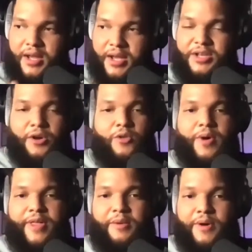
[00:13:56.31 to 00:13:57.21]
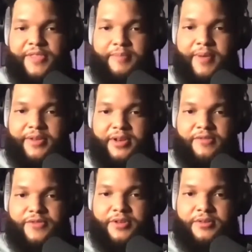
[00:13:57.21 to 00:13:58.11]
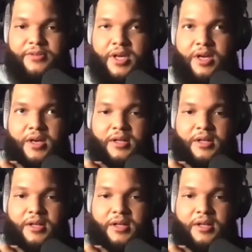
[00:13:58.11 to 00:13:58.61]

I know the way that I want that melody to feel.